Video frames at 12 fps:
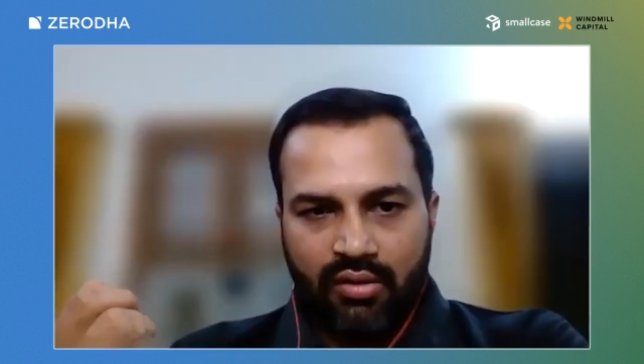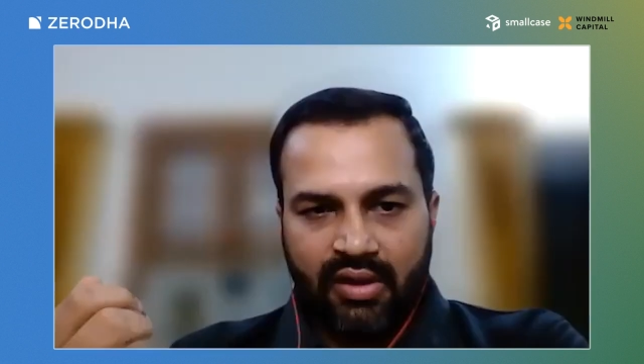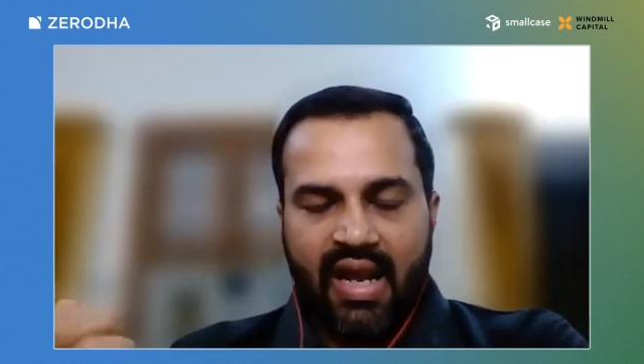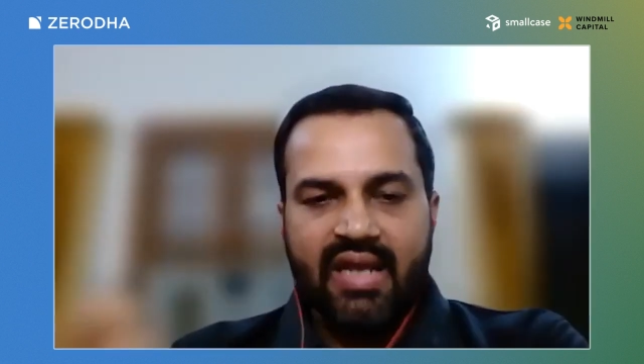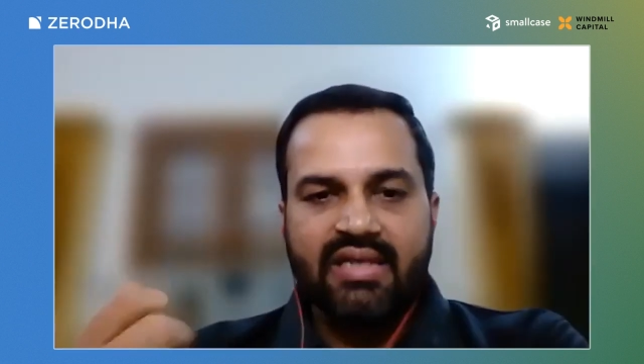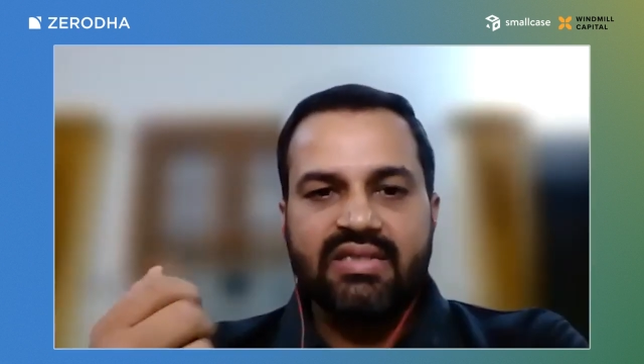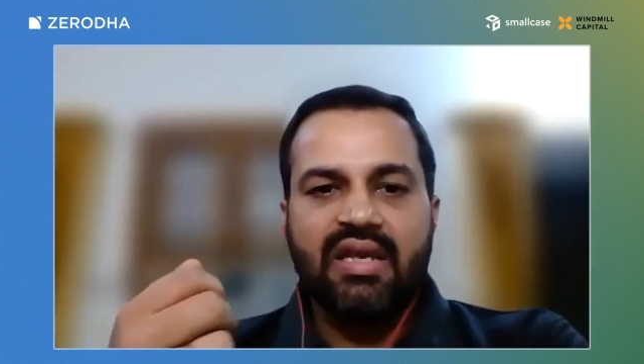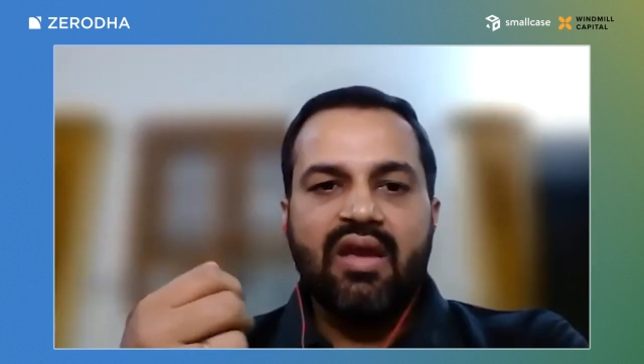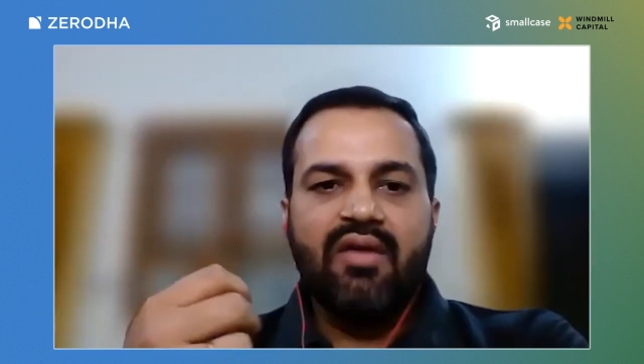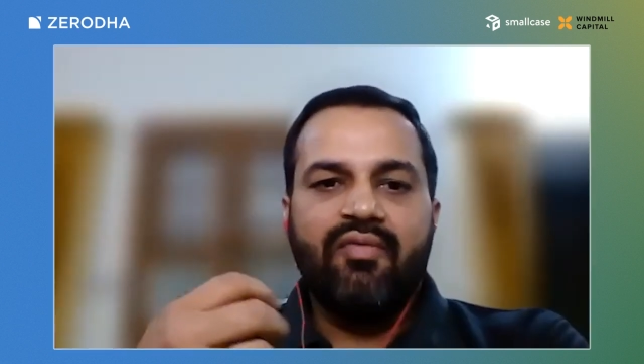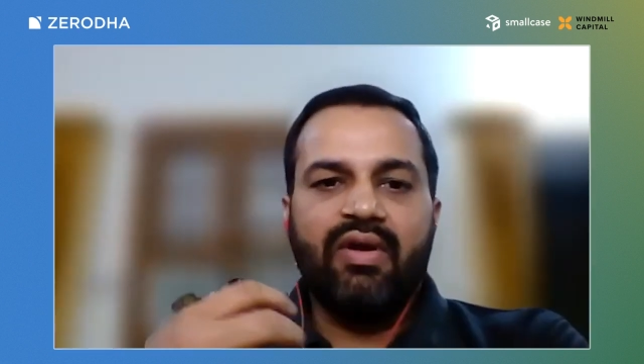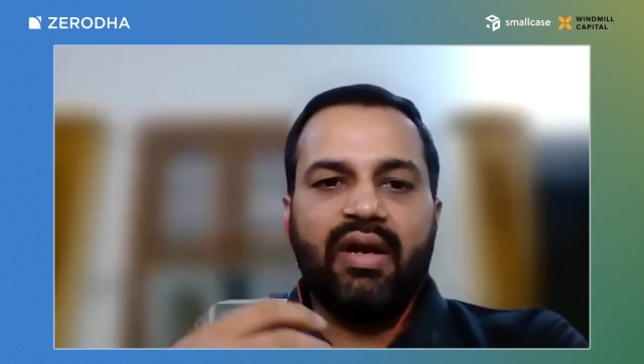the likes,
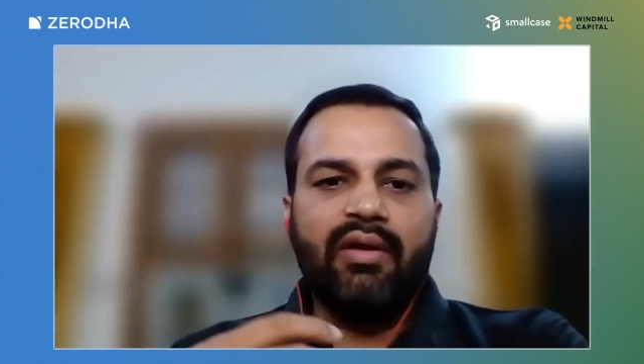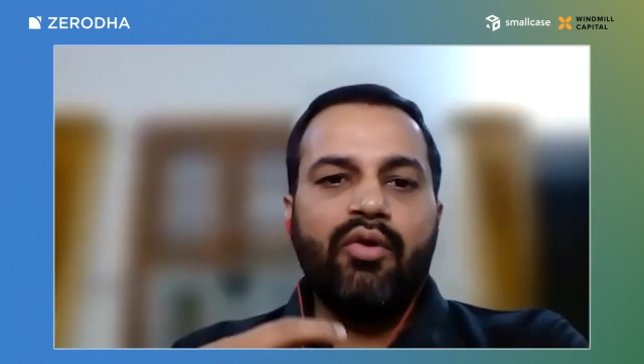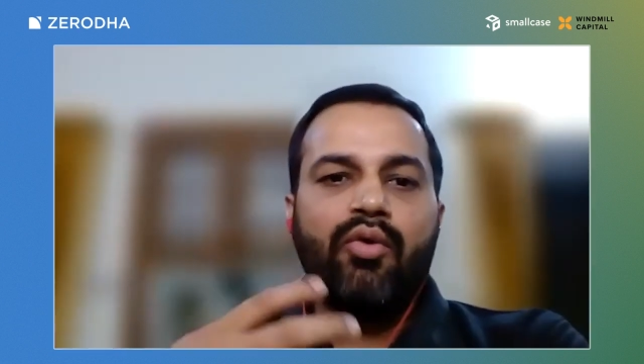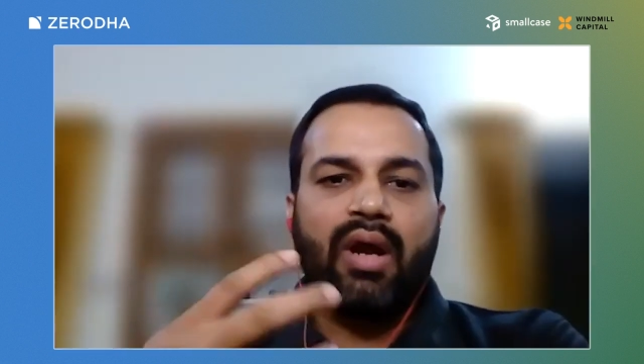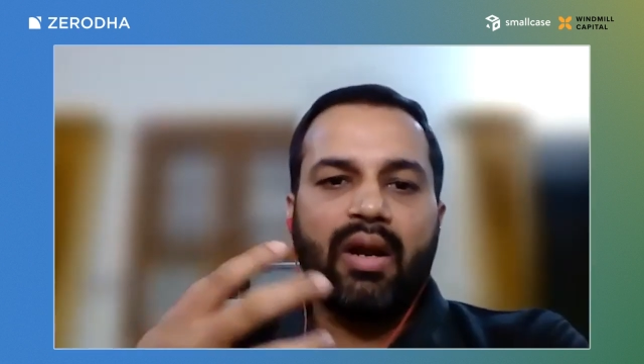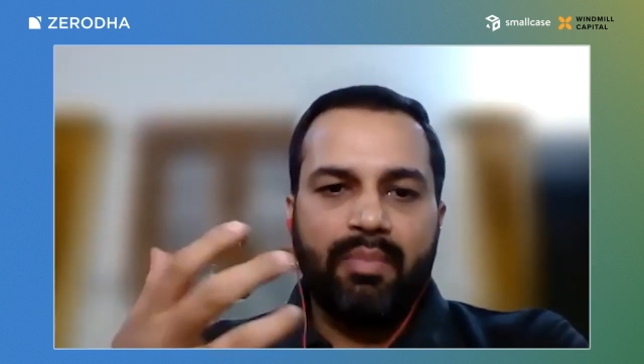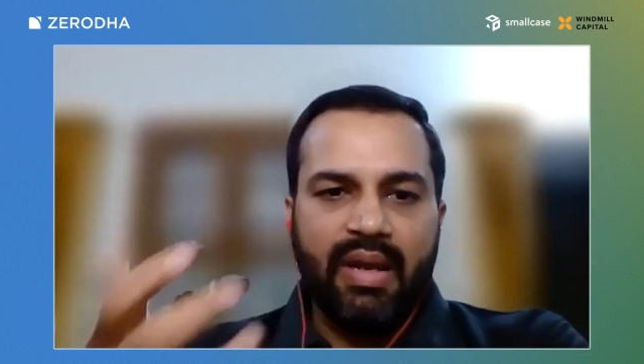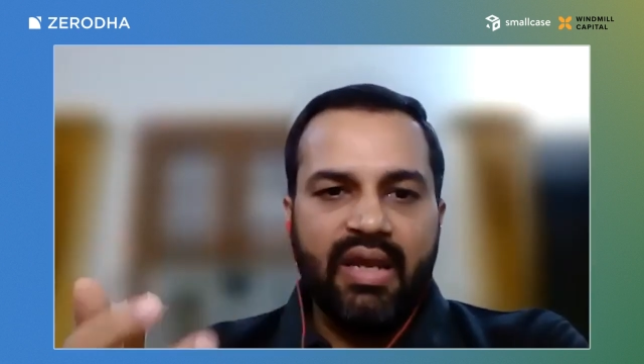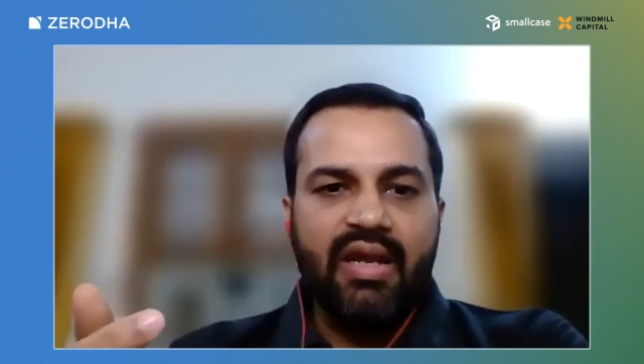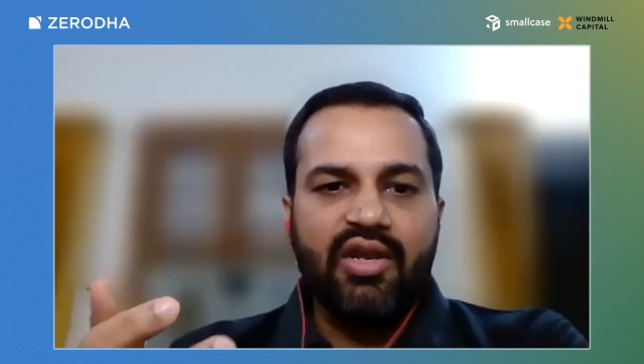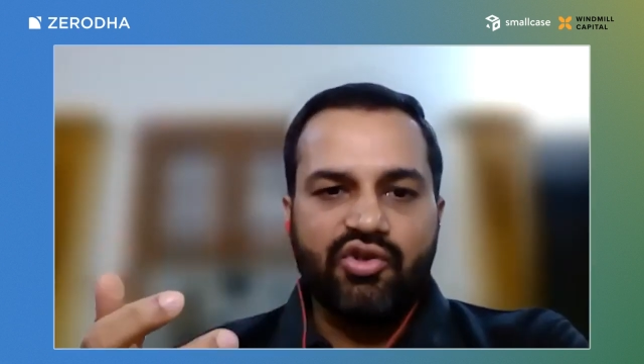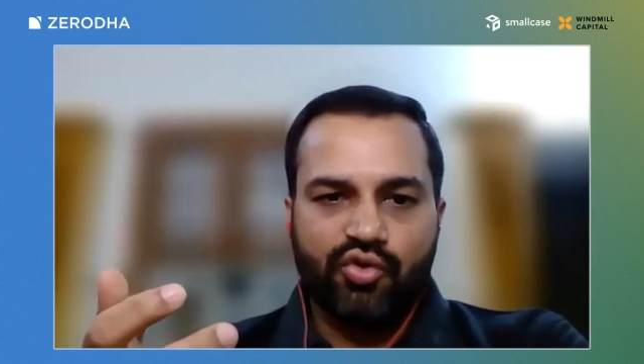we tend to look at
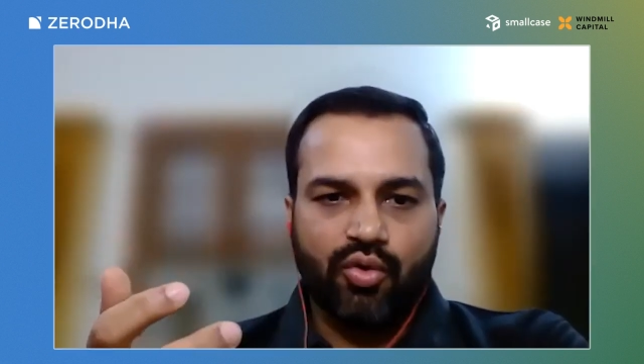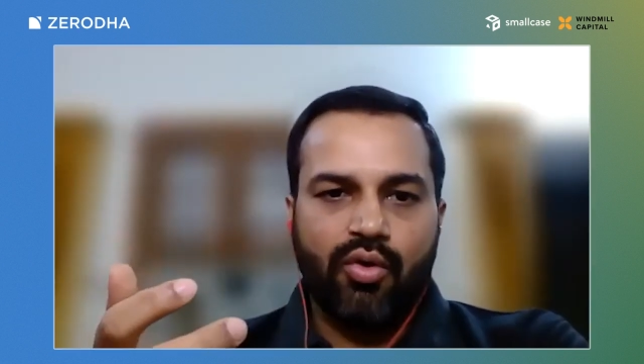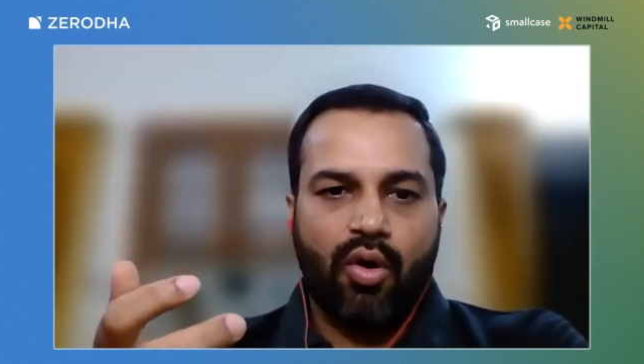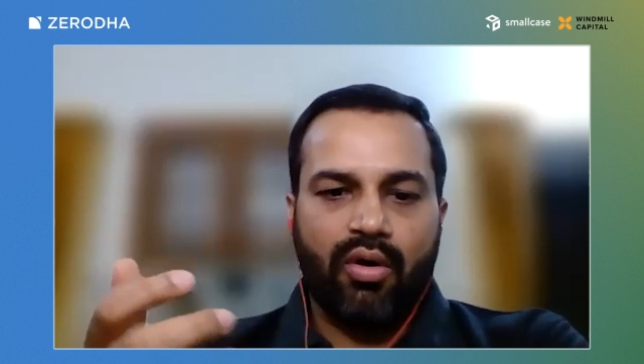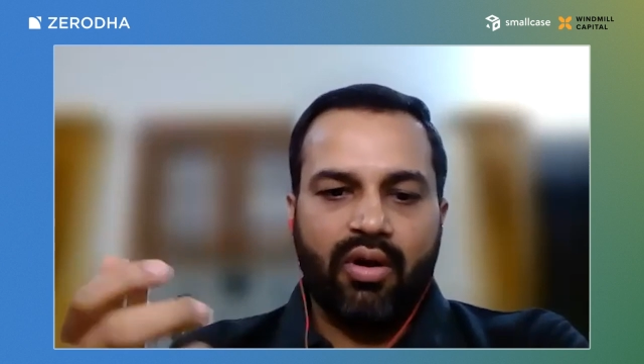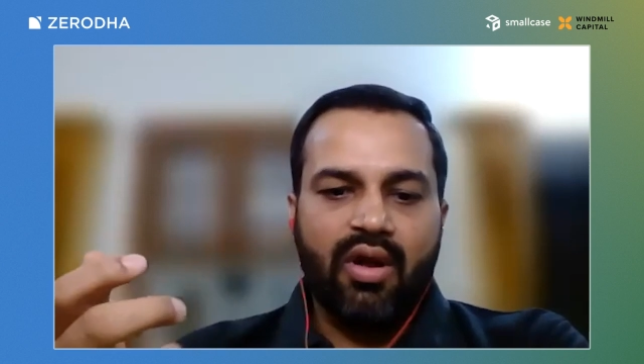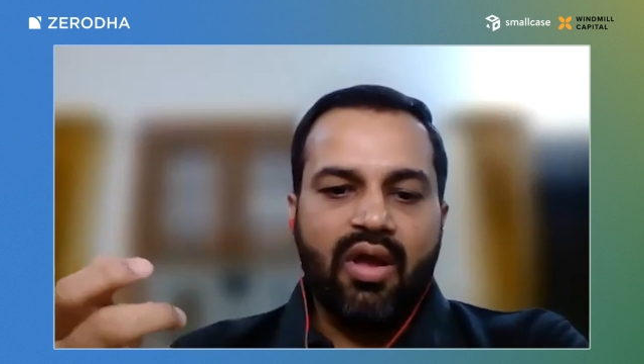PE ratio a lot.